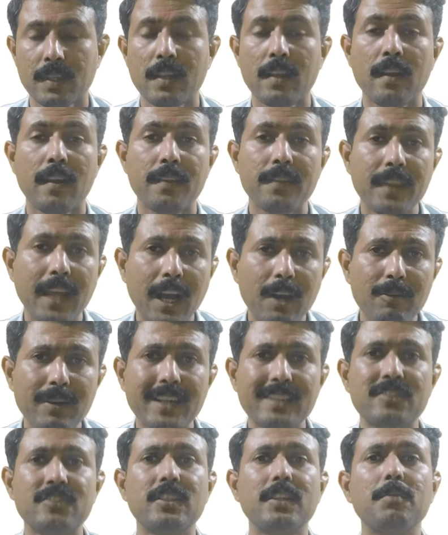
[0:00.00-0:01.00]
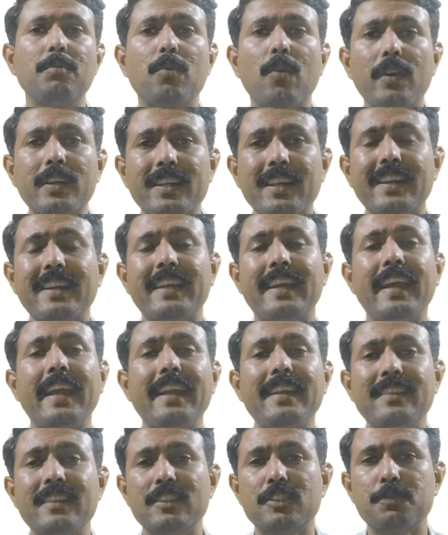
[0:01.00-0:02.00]
Now let's say motor
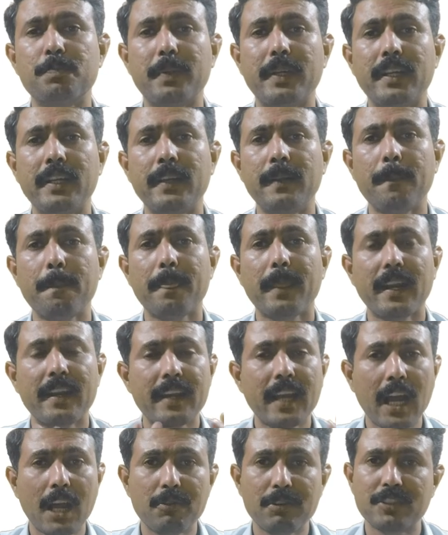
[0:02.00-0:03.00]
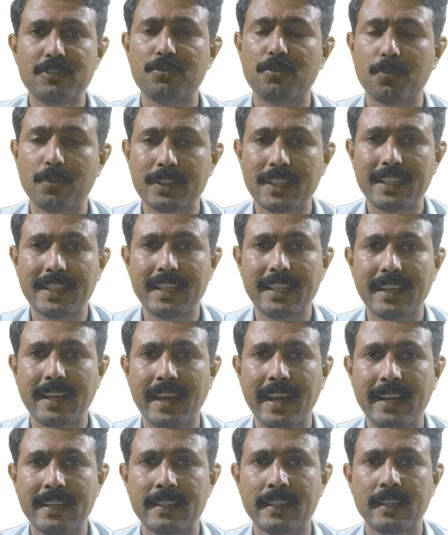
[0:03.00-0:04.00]
gained the speed and now it's rotating
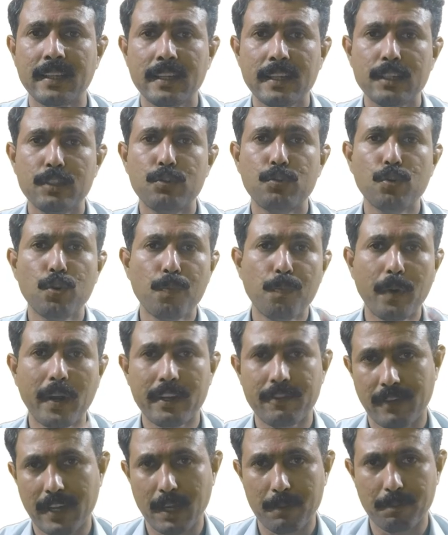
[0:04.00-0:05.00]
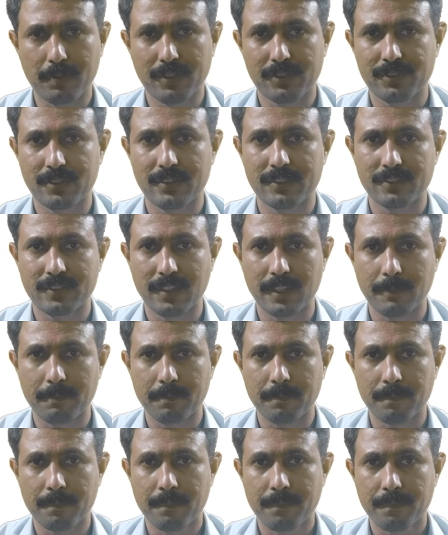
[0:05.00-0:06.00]
at two point five percent slip.
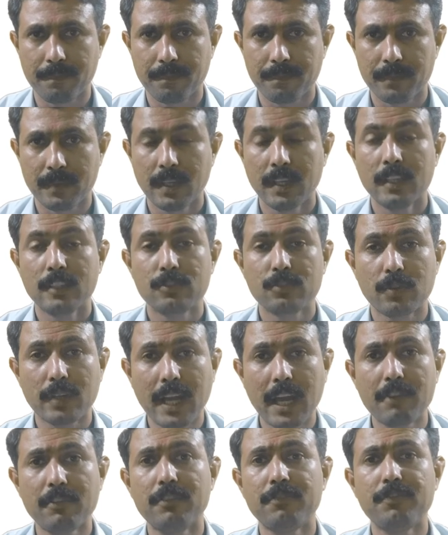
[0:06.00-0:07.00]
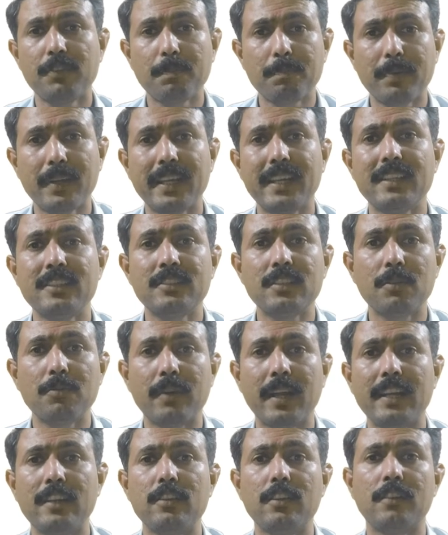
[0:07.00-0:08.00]
So now if we place the
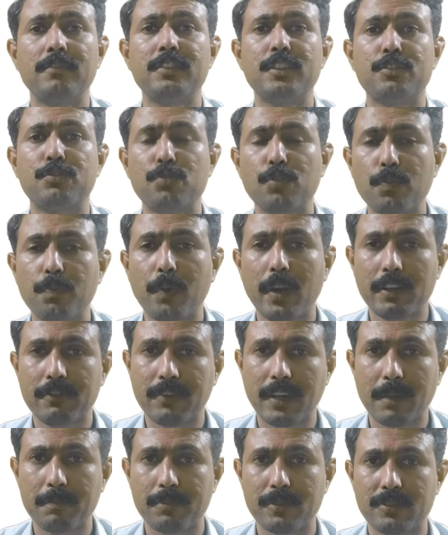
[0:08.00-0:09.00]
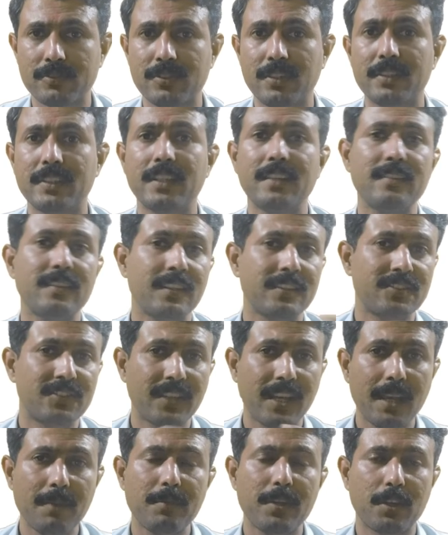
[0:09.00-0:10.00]
value of this two point five percent in the
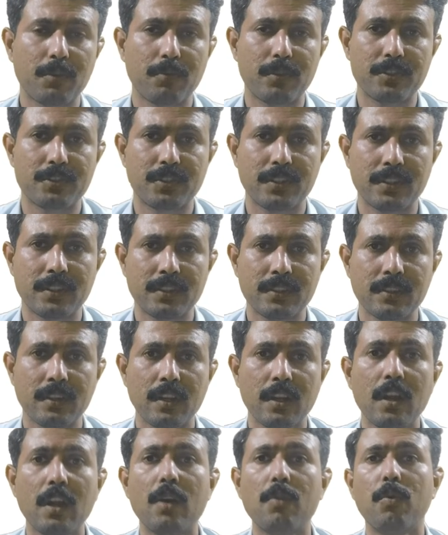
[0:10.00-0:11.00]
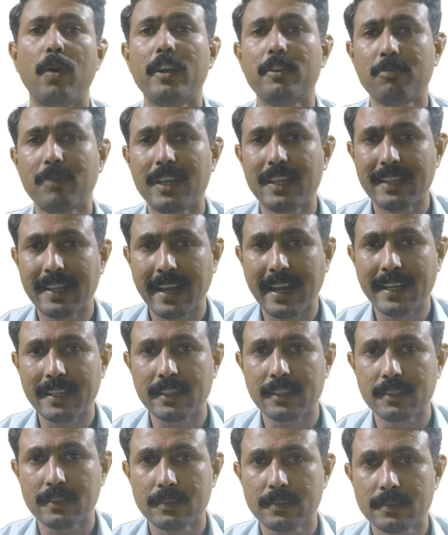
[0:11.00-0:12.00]
same equation, what we'll get?